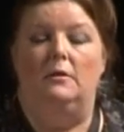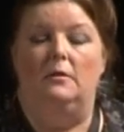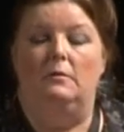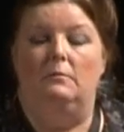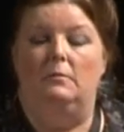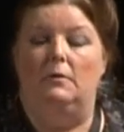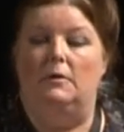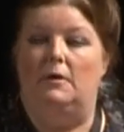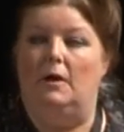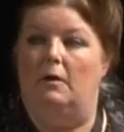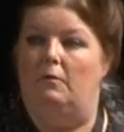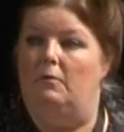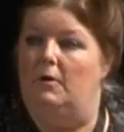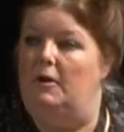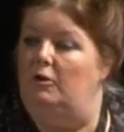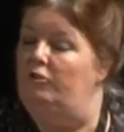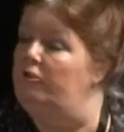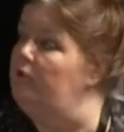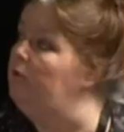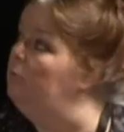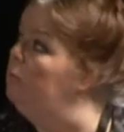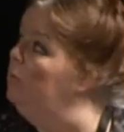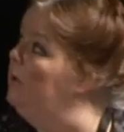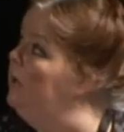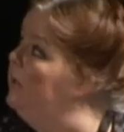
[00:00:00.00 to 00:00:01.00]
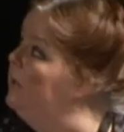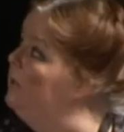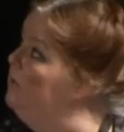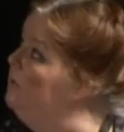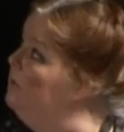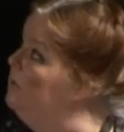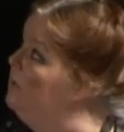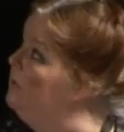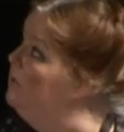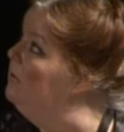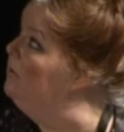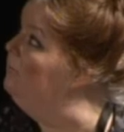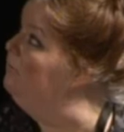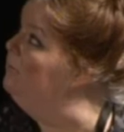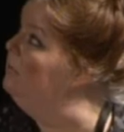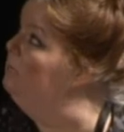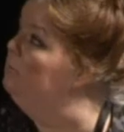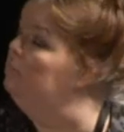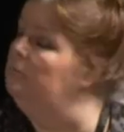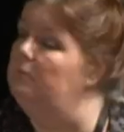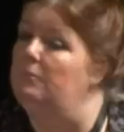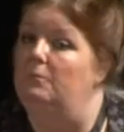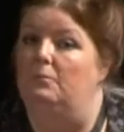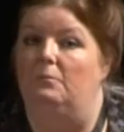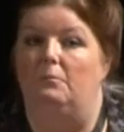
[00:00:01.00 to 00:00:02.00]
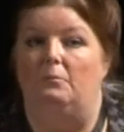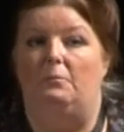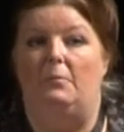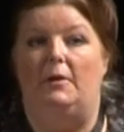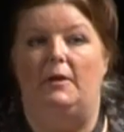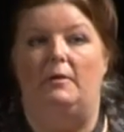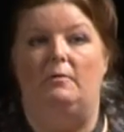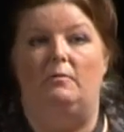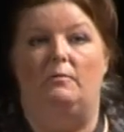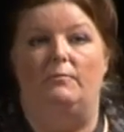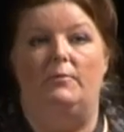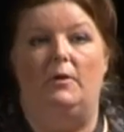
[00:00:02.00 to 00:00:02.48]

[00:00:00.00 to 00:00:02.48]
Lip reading: We're currently just working on a different piece